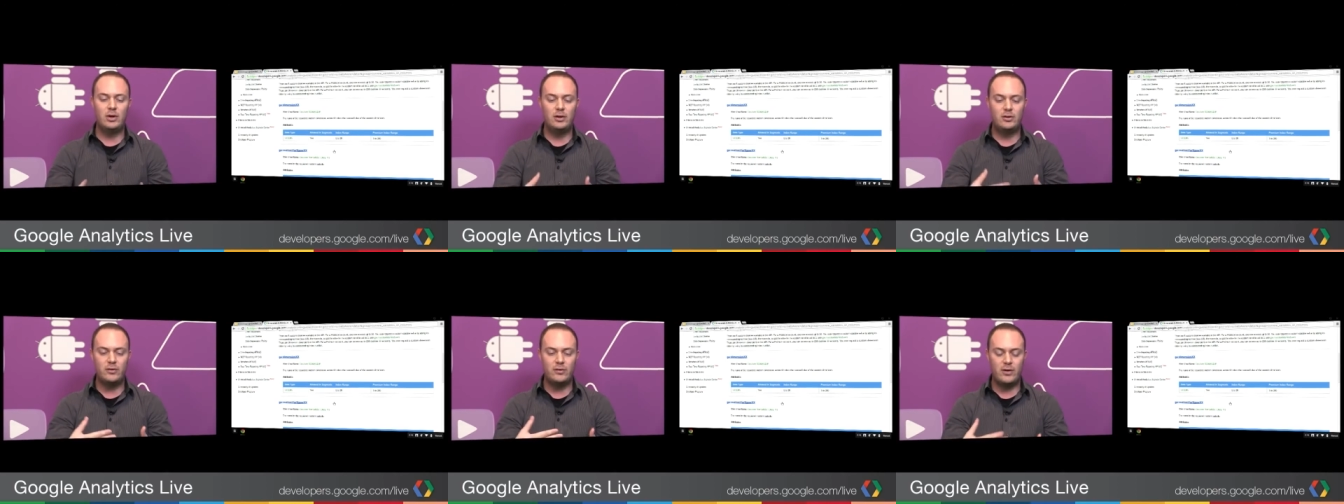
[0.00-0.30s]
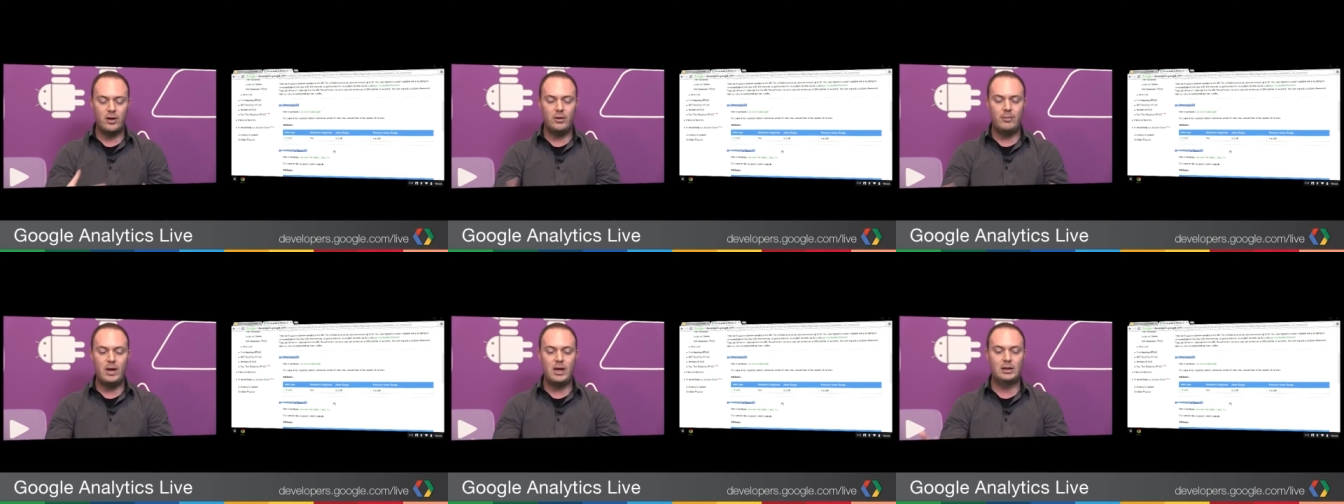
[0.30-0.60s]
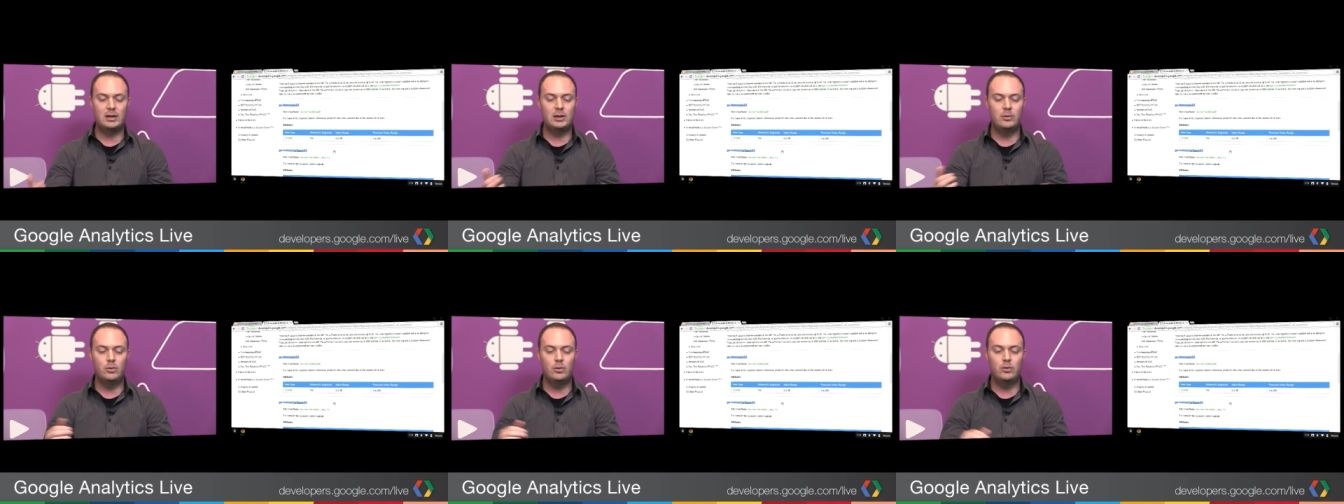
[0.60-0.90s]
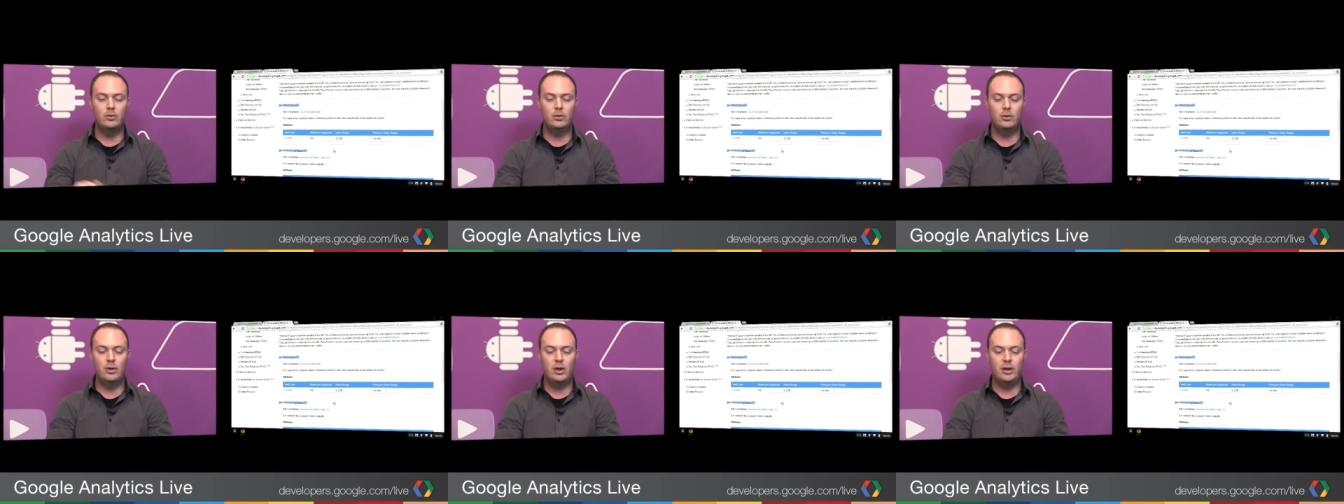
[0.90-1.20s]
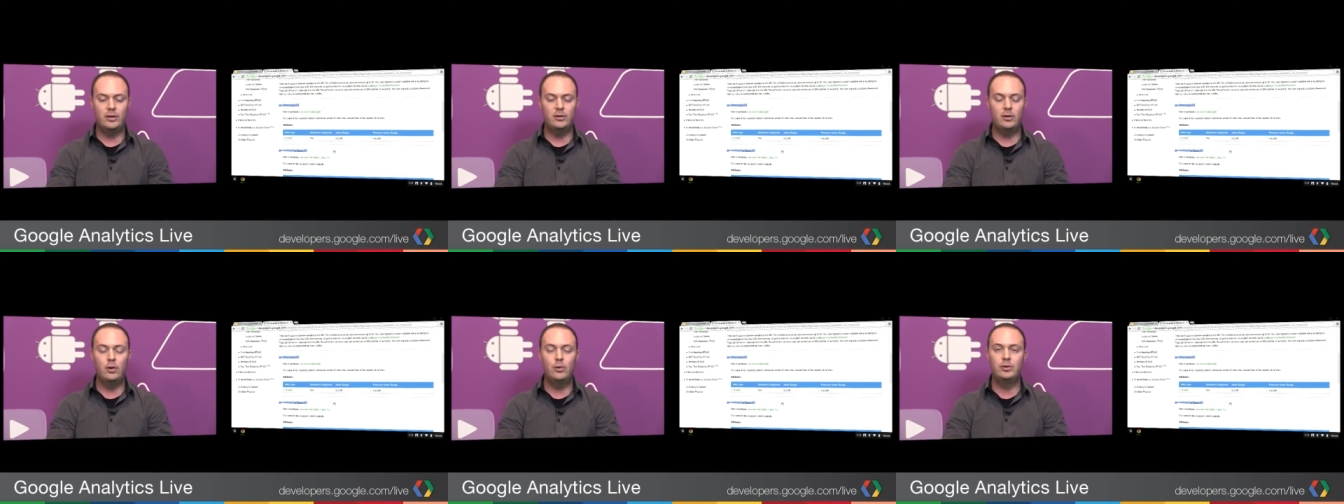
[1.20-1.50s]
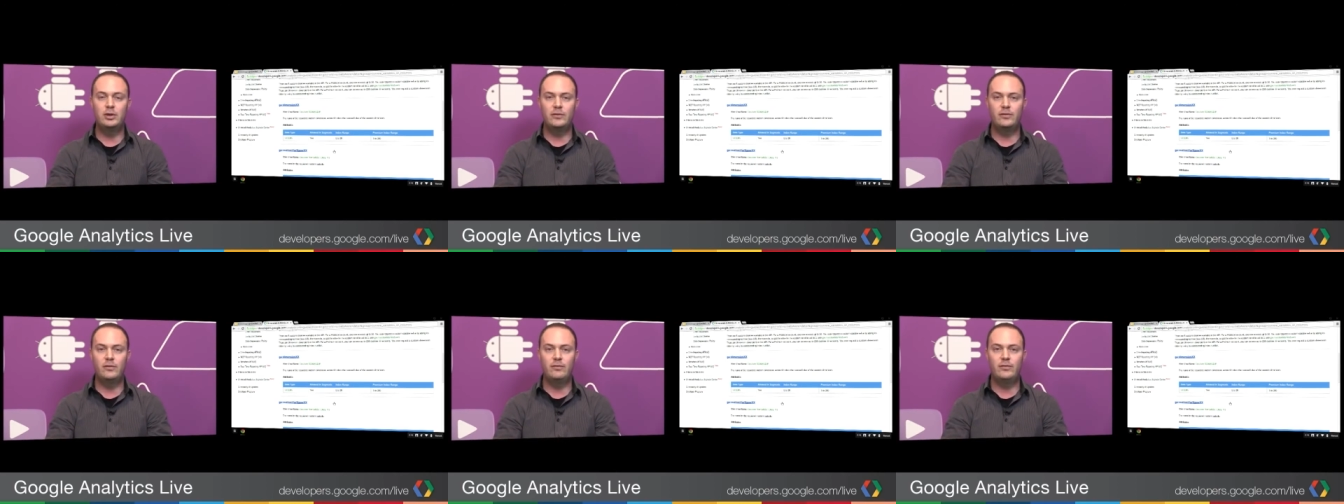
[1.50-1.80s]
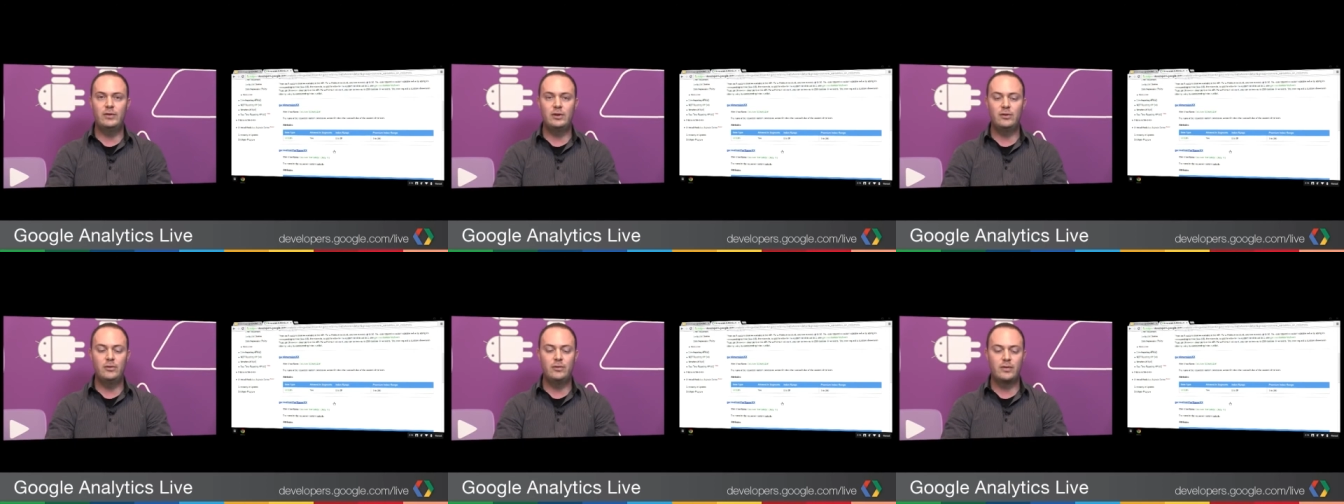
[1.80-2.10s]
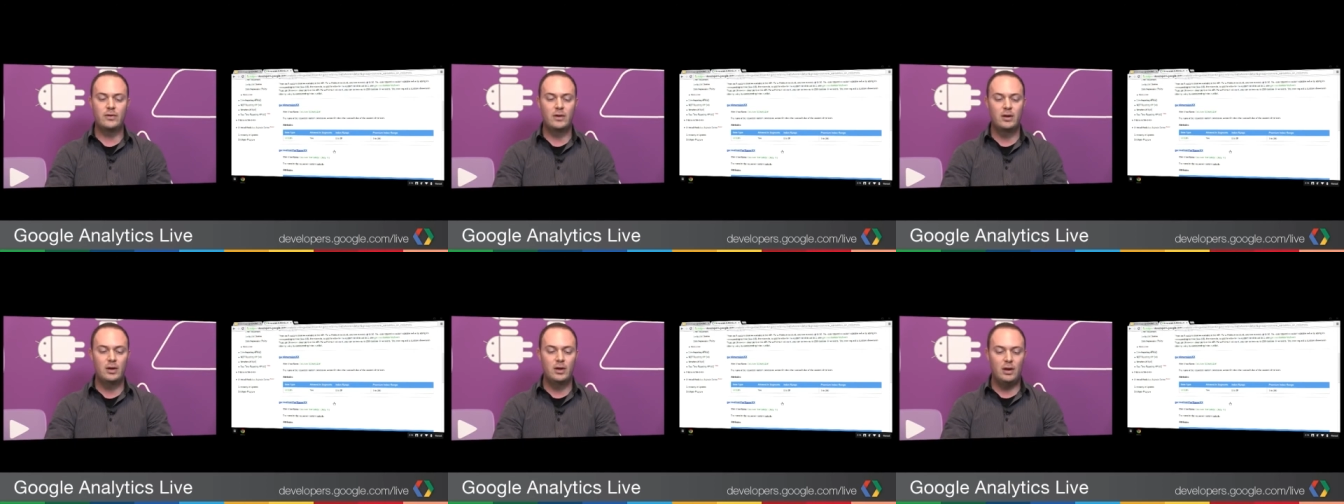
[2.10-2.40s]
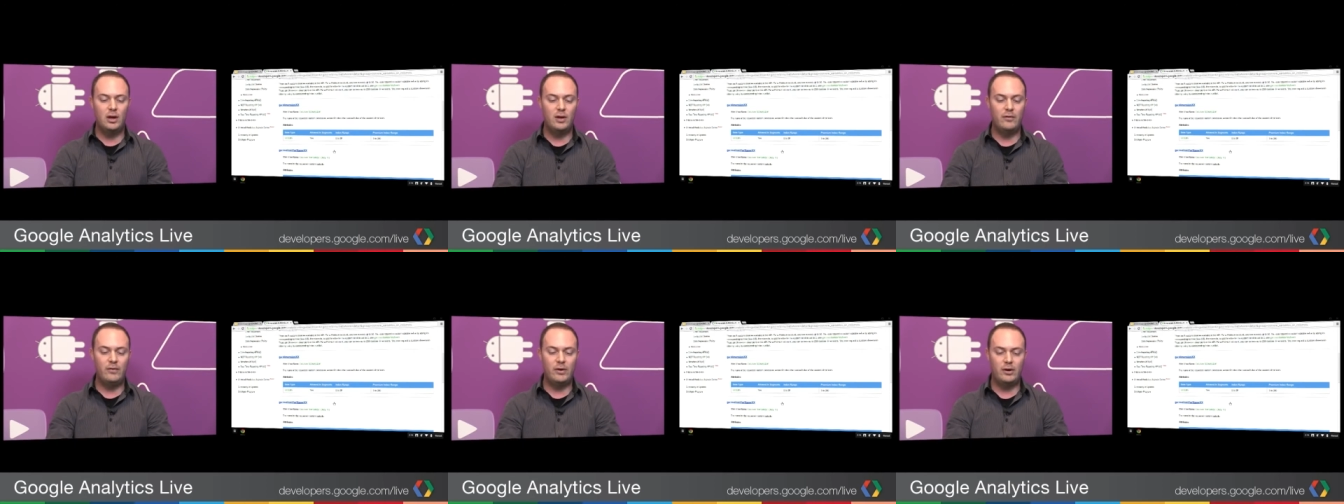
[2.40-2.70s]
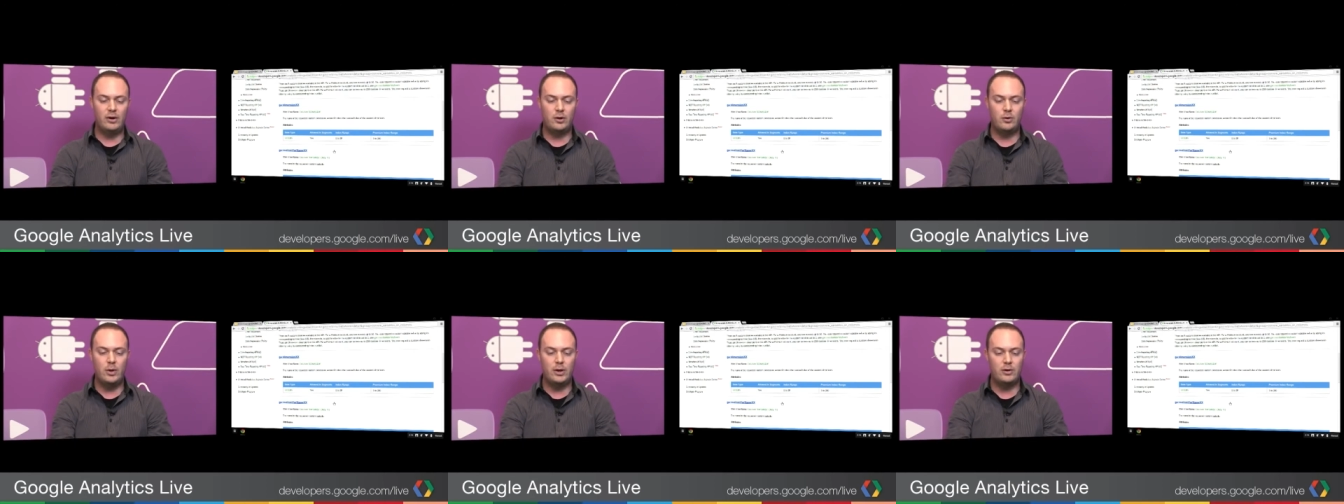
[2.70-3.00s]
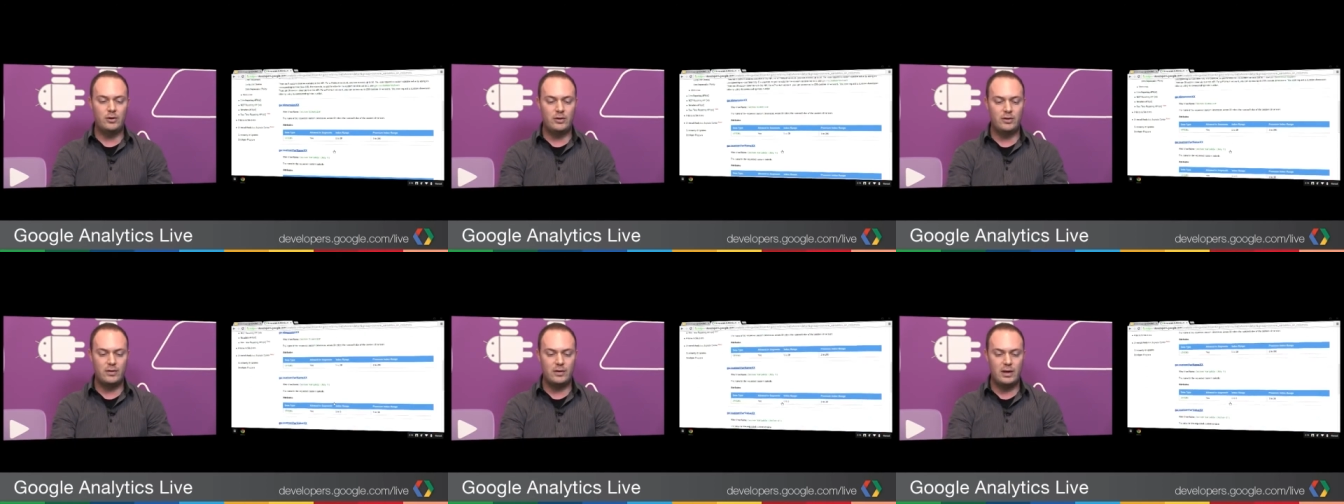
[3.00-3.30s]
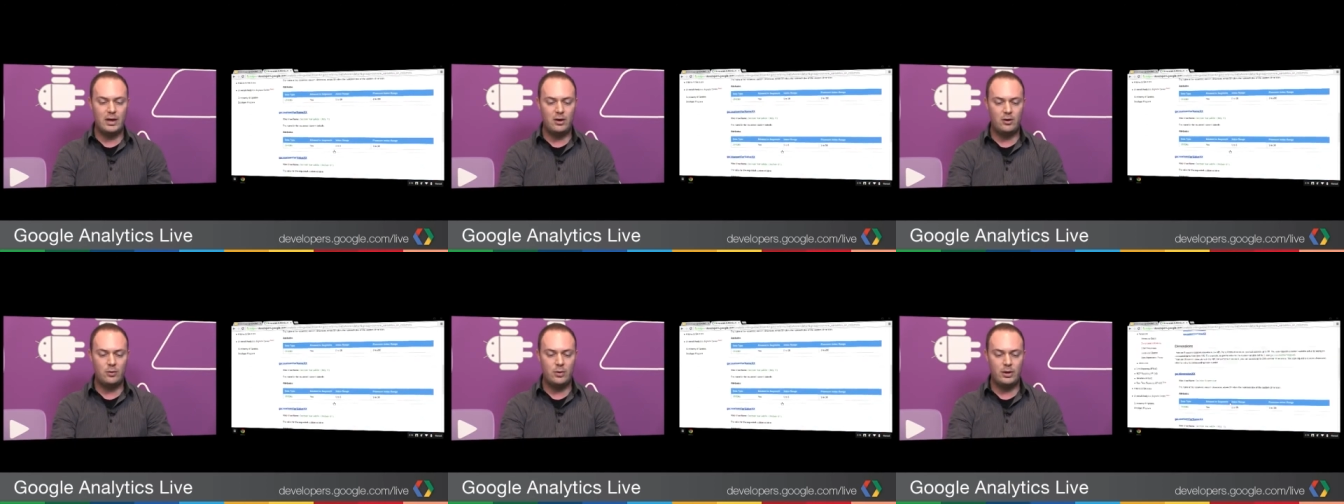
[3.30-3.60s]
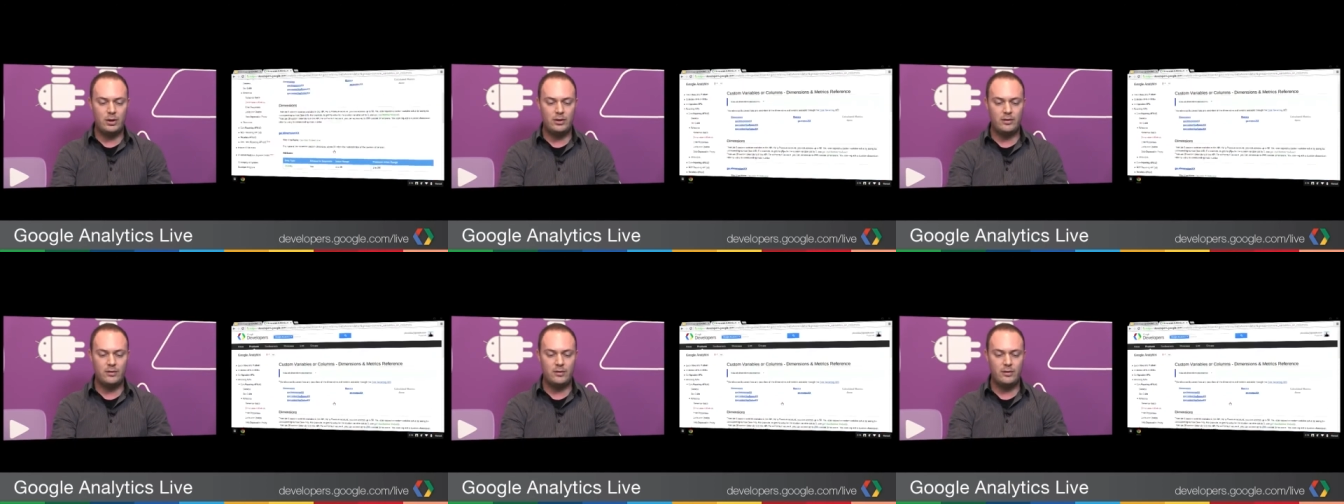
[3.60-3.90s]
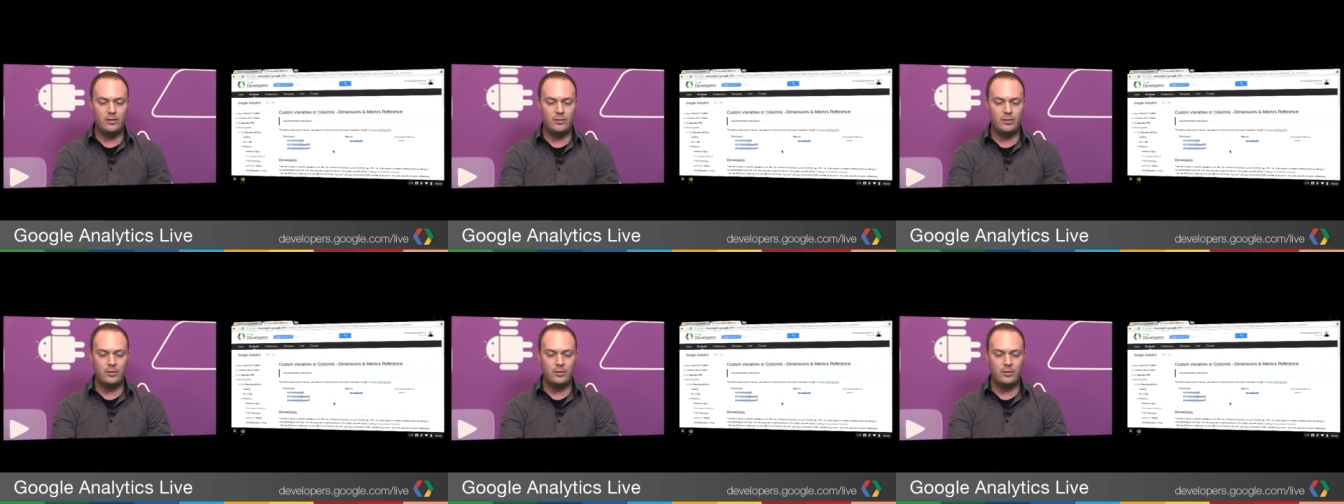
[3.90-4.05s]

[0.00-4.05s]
It just automatically will uh, load, different views uh, very quick. You can see how quick it is to